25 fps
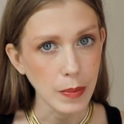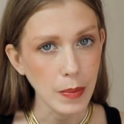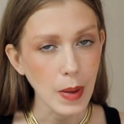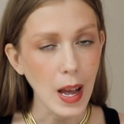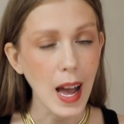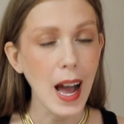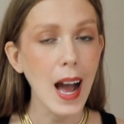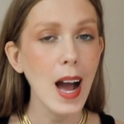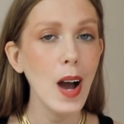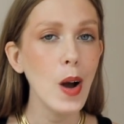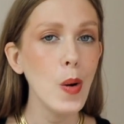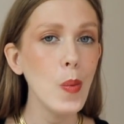
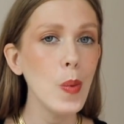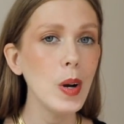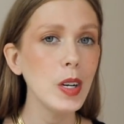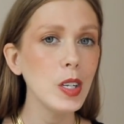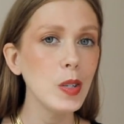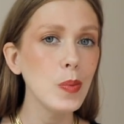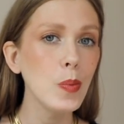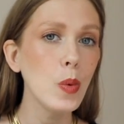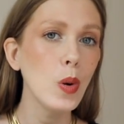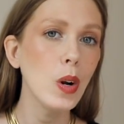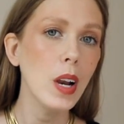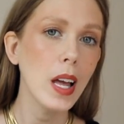How
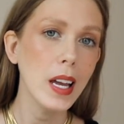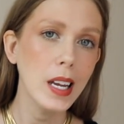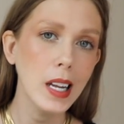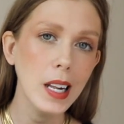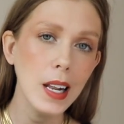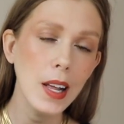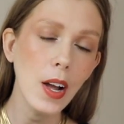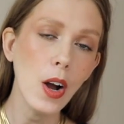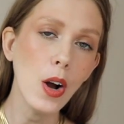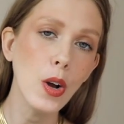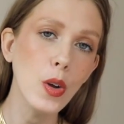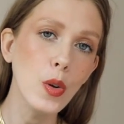much more
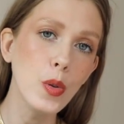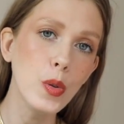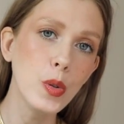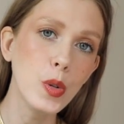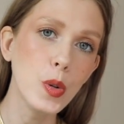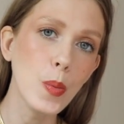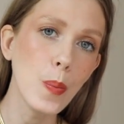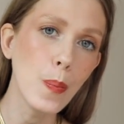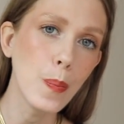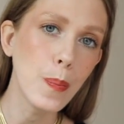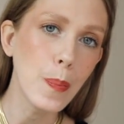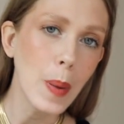likely are you
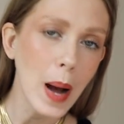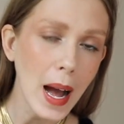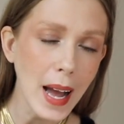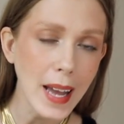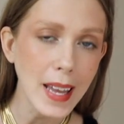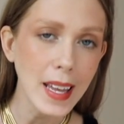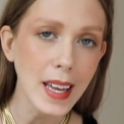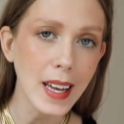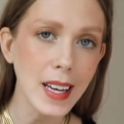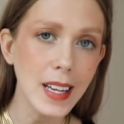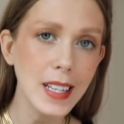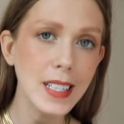to buy
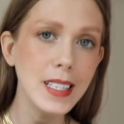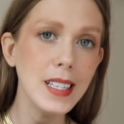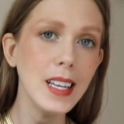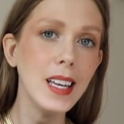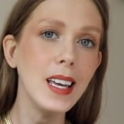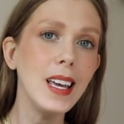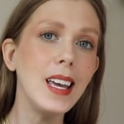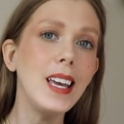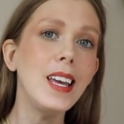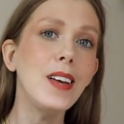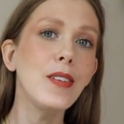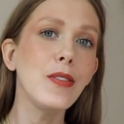it
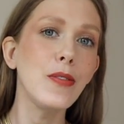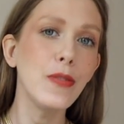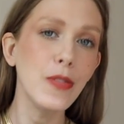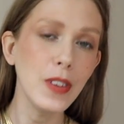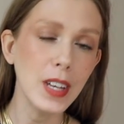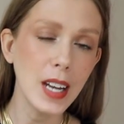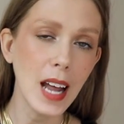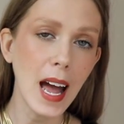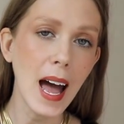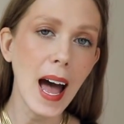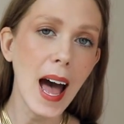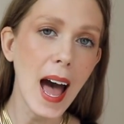if
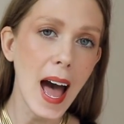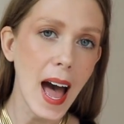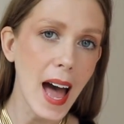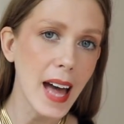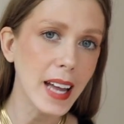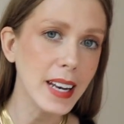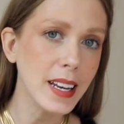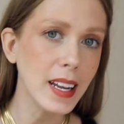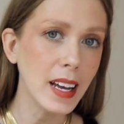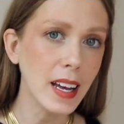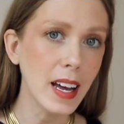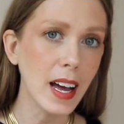it
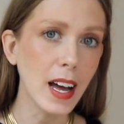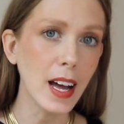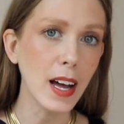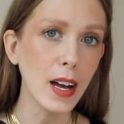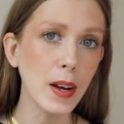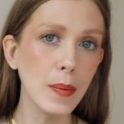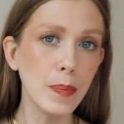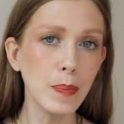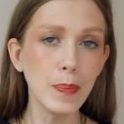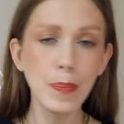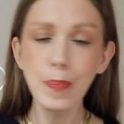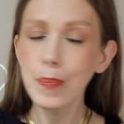had
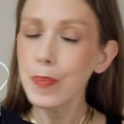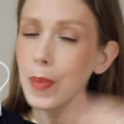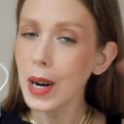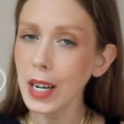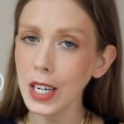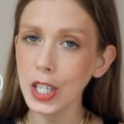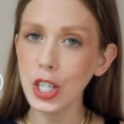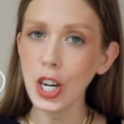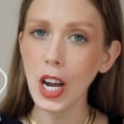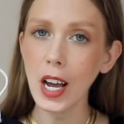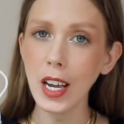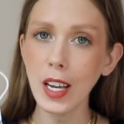a
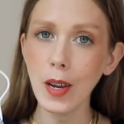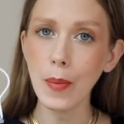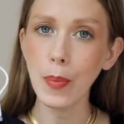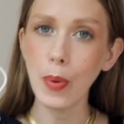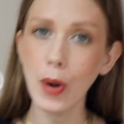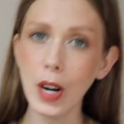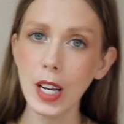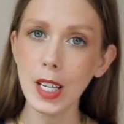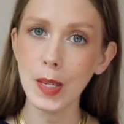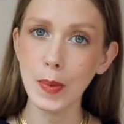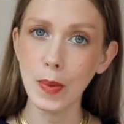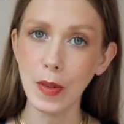much higher
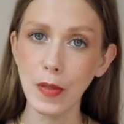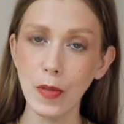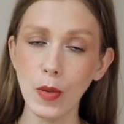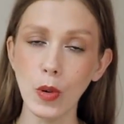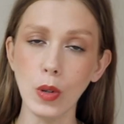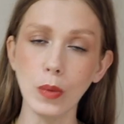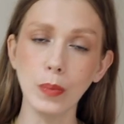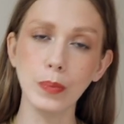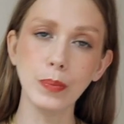price before?